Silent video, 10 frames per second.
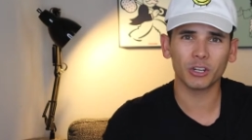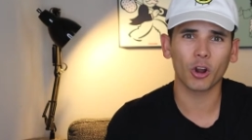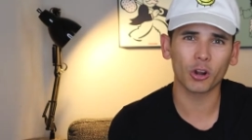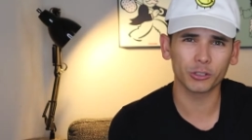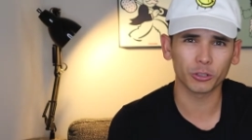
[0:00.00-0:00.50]
into
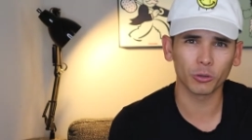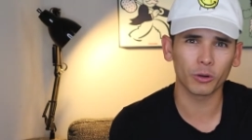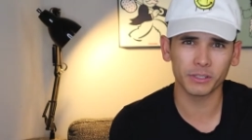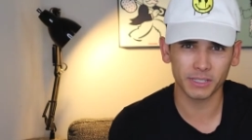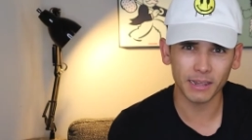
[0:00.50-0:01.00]
your heart as your
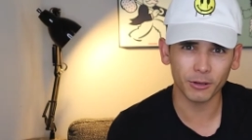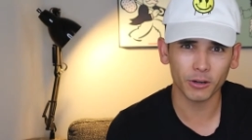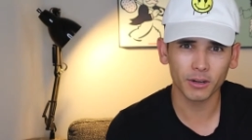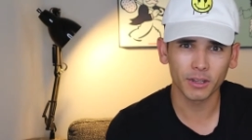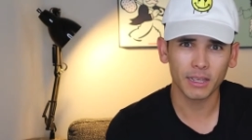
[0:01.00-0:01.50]
Lord and
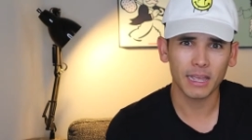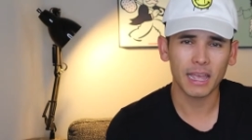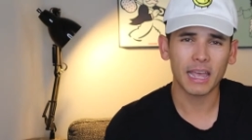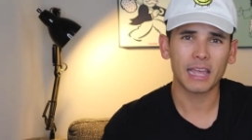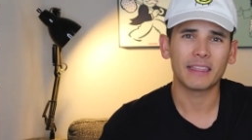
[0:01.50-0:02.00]
Savior,
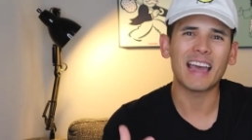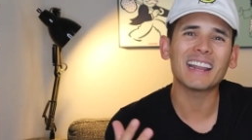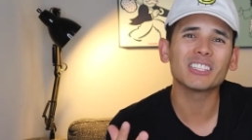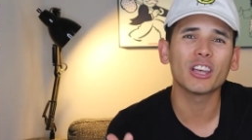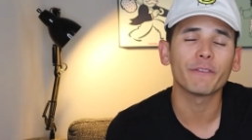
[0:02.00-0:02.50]

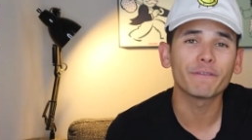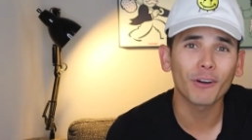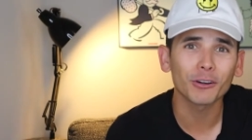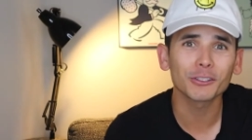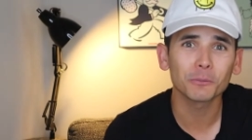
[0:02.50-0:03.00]
that is the
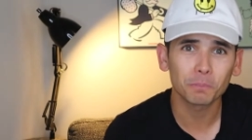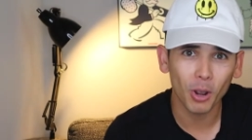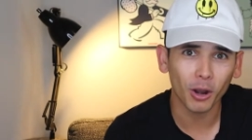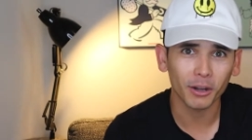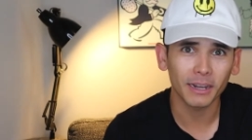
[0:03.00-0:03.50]
first
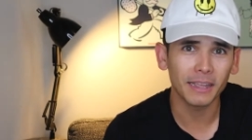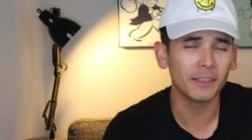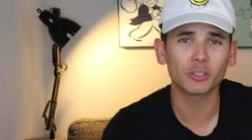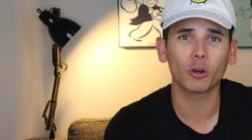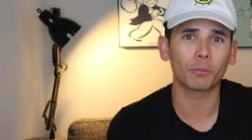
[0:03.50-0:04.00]
part in
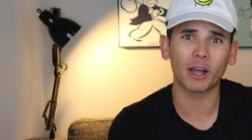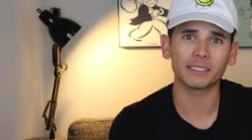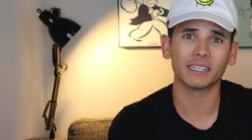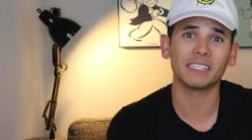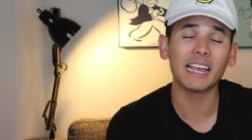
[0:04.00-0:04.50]
this whole
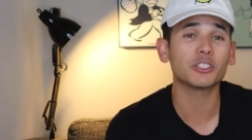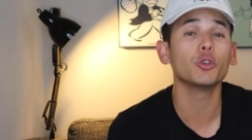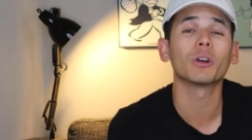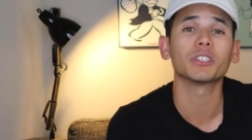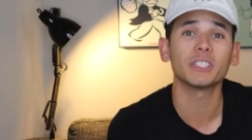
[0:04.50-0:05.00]
process. Yes,
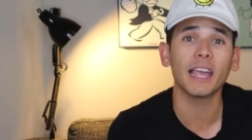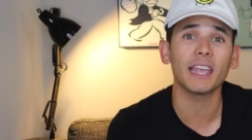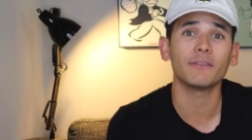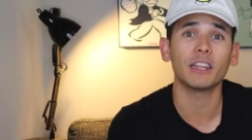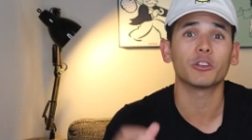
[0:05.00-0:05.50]
you are
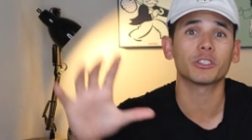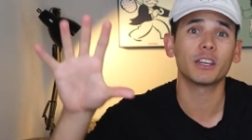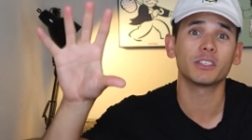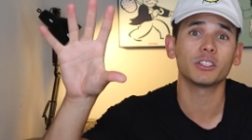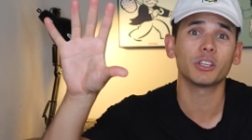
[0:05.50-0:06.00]
saved and your
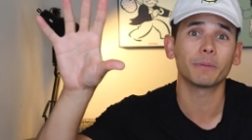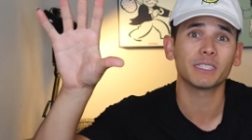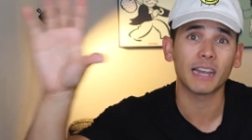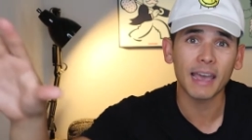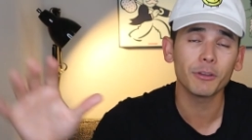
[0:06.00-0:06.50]
citizenship
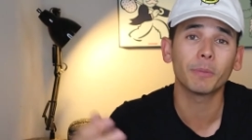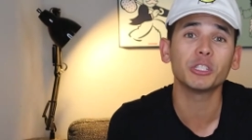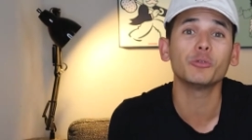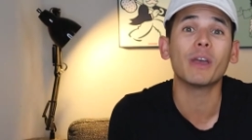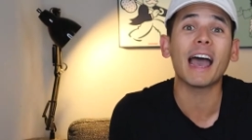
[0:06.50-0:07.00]
is in heaven,
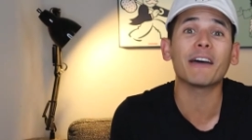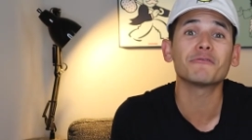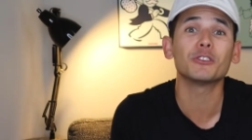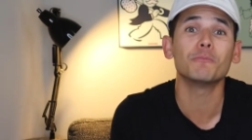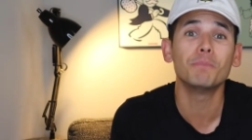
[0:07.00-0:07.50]
but you
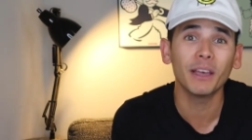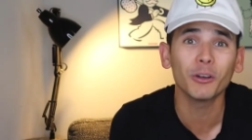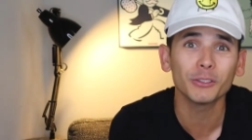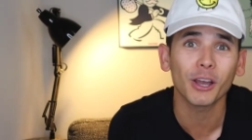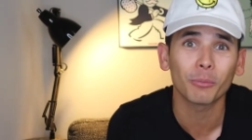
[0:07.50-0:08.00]
have to
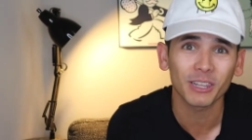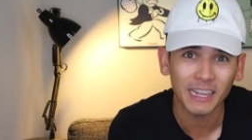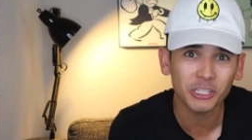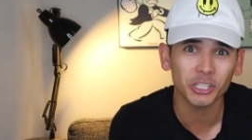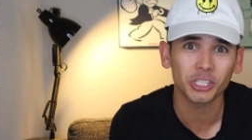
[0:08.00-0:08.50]
build a
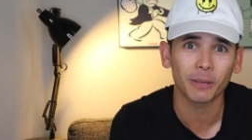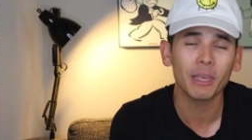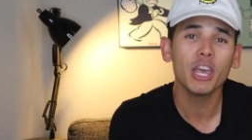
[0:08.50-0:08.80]
relationship.